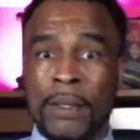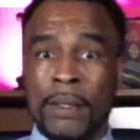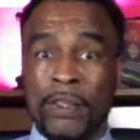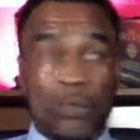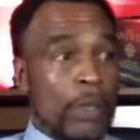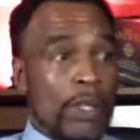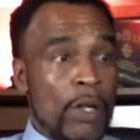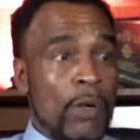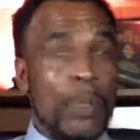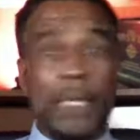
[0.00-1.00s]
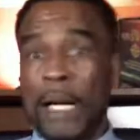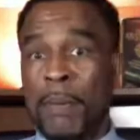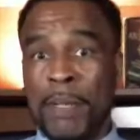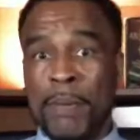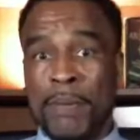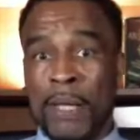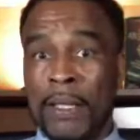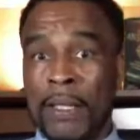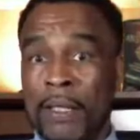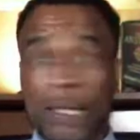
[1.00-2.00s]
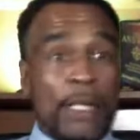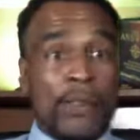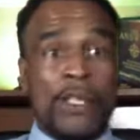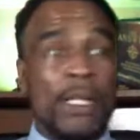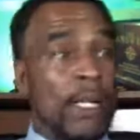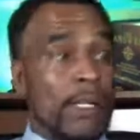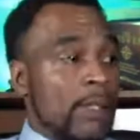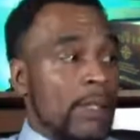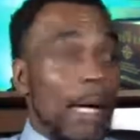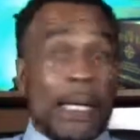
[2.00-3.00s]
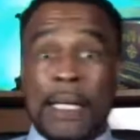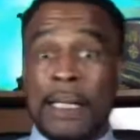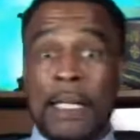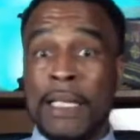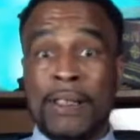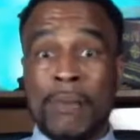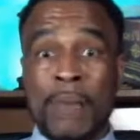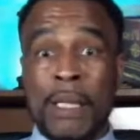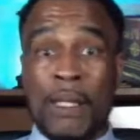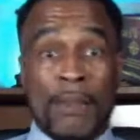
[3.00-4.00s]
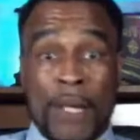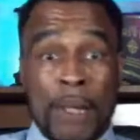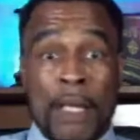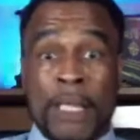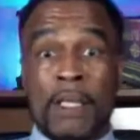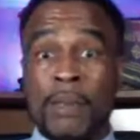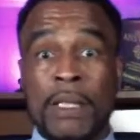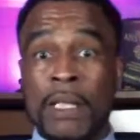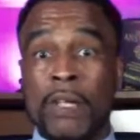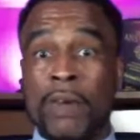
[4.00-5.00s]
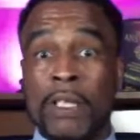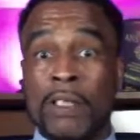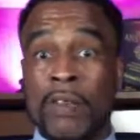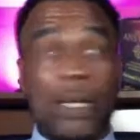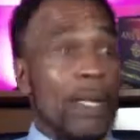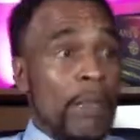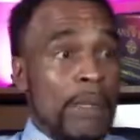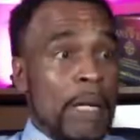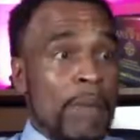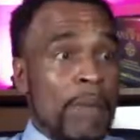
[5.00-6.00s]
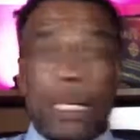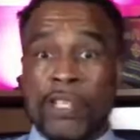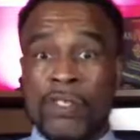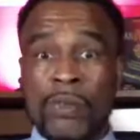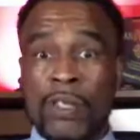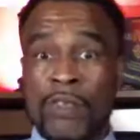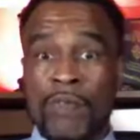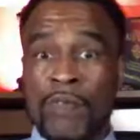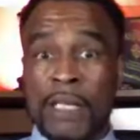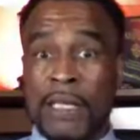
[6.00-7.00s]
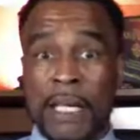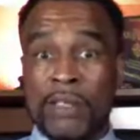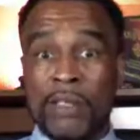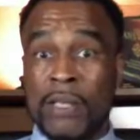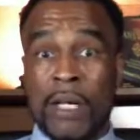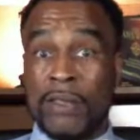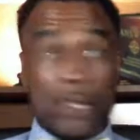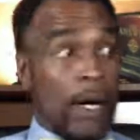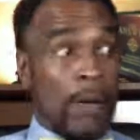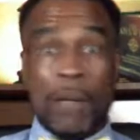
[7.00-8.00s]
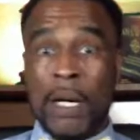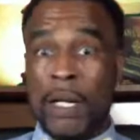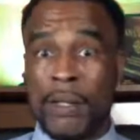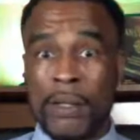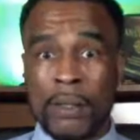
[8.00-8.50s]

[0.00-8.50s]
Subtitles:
Because we know we got people out here. They don't need, so I got guys and me, they might come get their credit straight, but they making $250,000 a month.